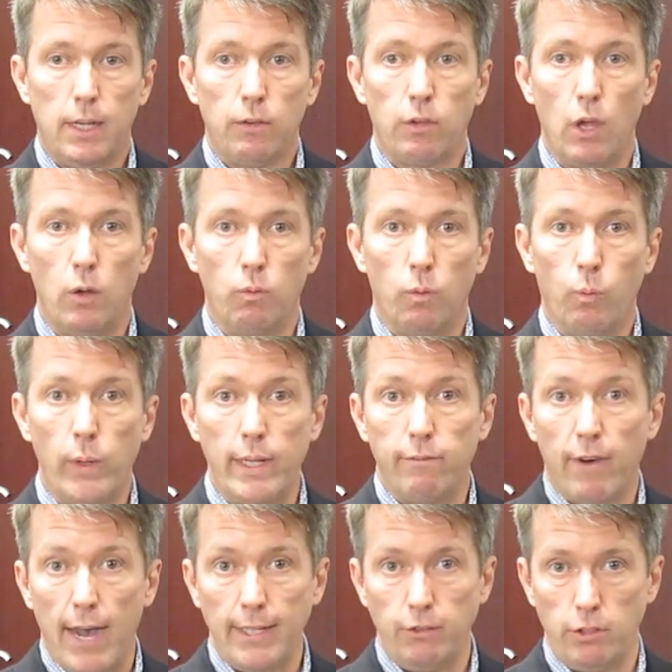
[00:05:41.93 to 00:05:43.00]
So we
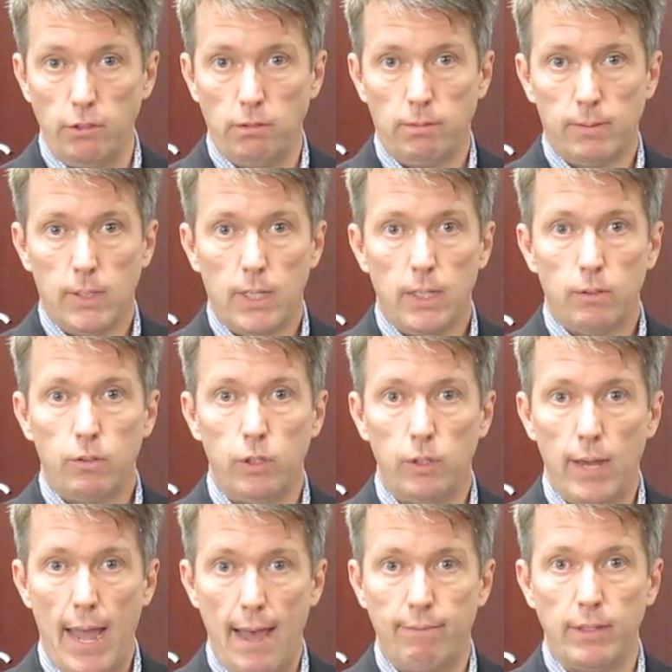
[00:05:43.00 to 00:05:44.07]
invite you
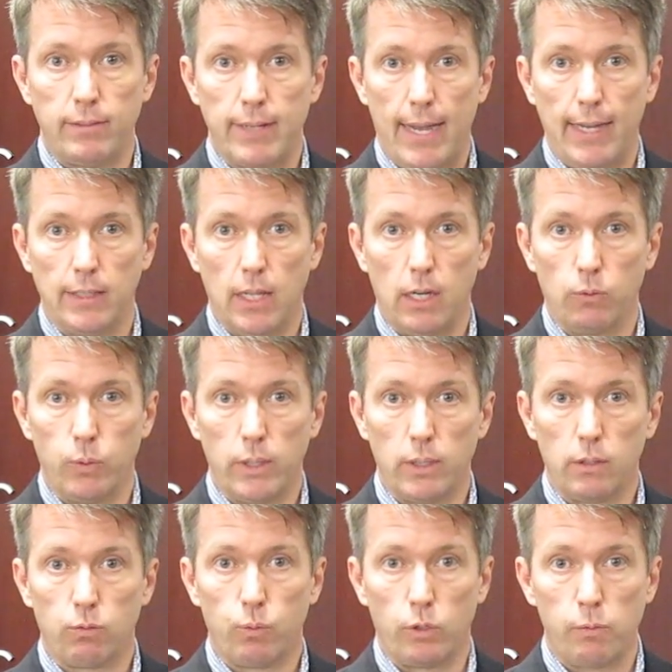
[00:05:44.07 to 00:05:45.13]
to have this dialogue
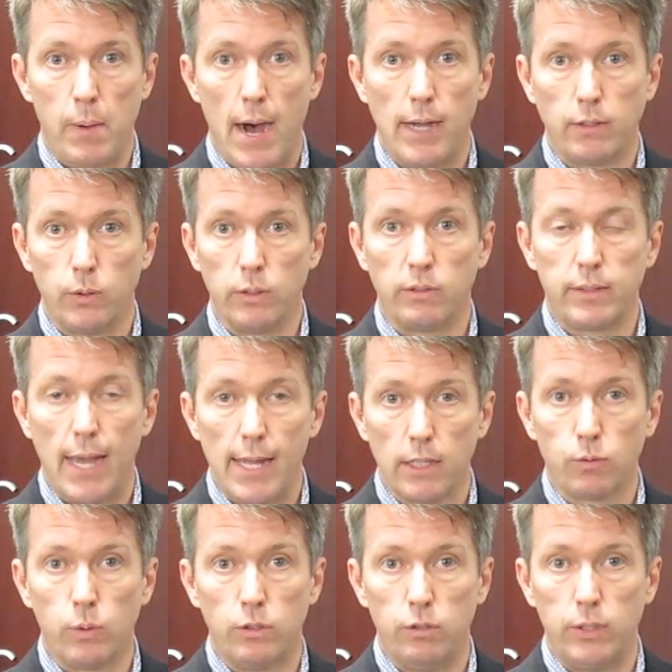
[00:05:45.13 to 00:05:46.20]
with us. Respond to us. Tell
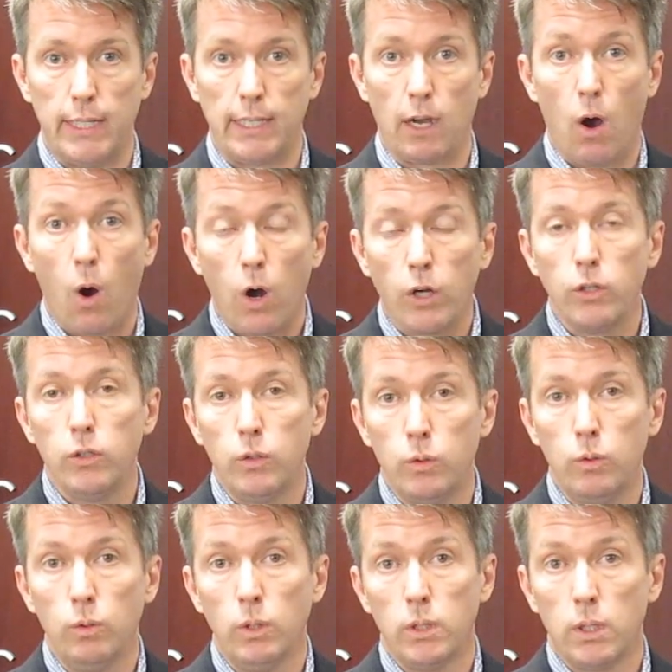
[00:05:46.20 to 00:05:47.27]
us what you think. Are
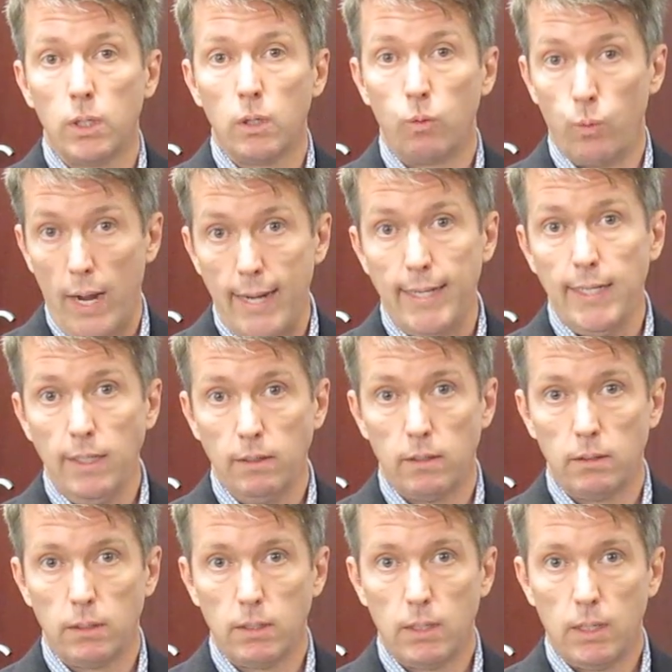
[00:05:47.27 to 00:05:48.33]
you ready
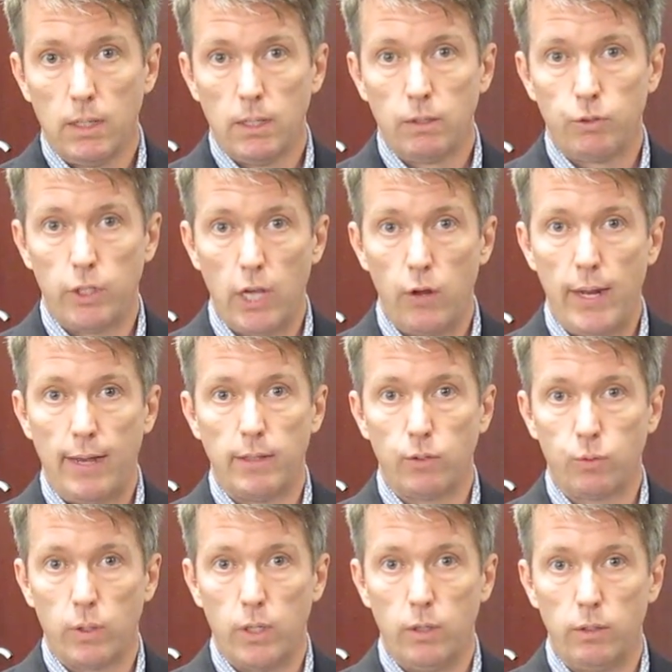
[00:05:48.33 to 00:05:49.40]
to go down
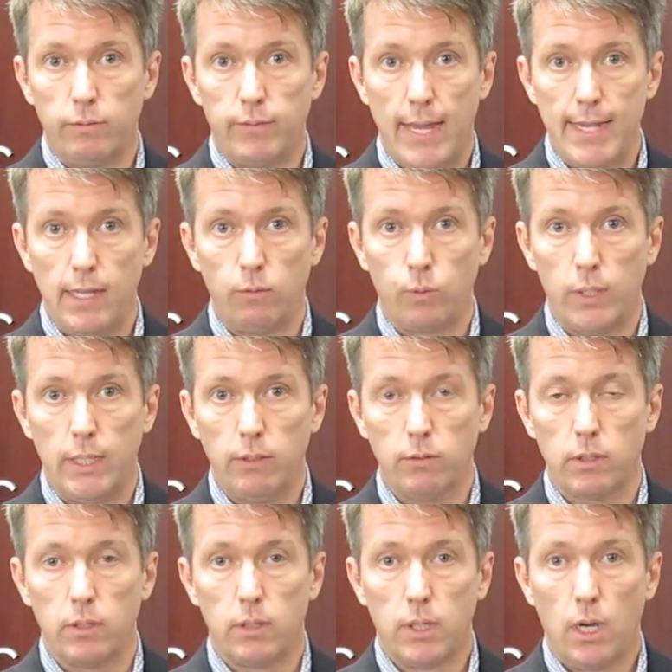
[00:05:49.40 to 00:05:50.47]
this road of taking risk?